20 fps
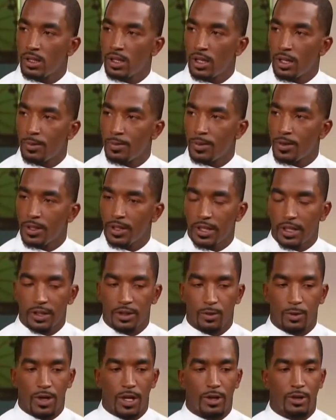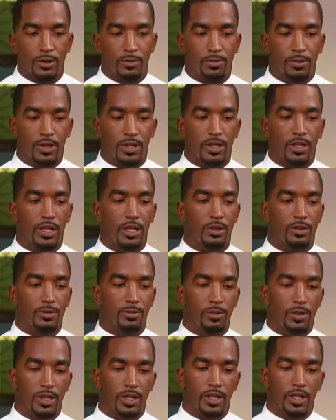I mean, the way I was playing
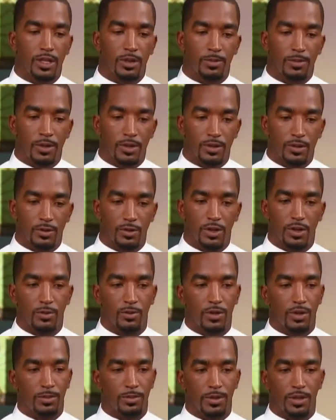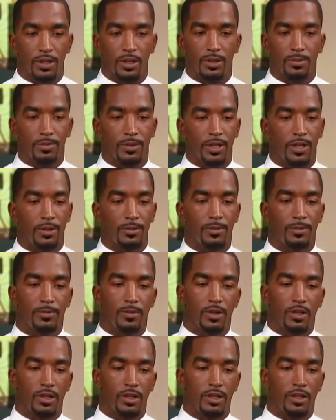like a person who didn't want to be there, playing,
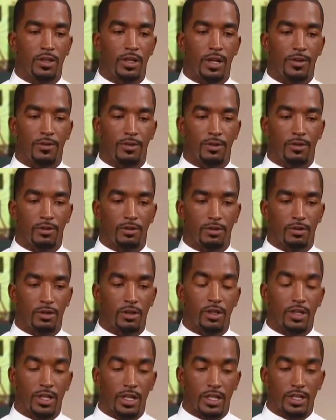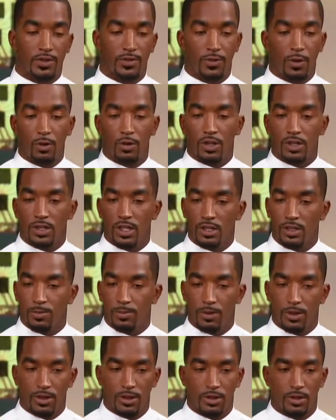not looking as focused as a
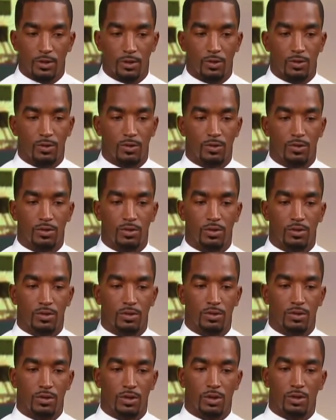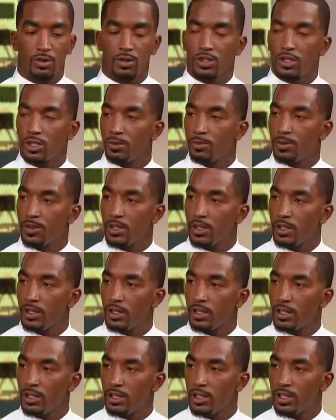person who, you know, should be
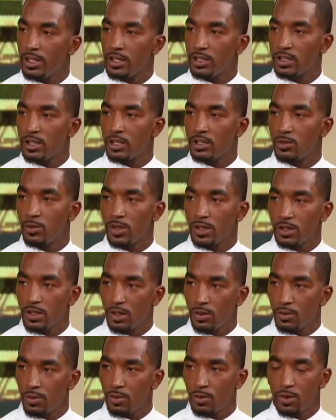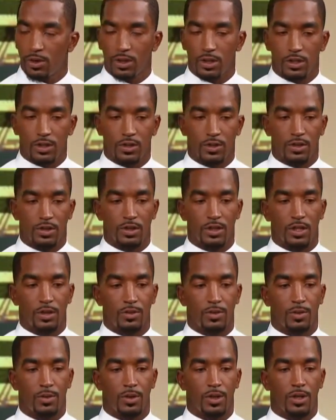in the situation that we were, in the trenches that
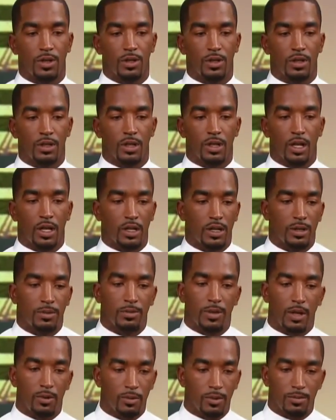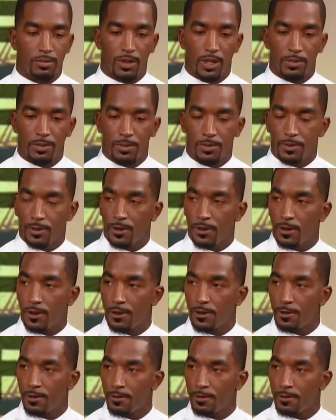we were. And I wouldn't blame him at all.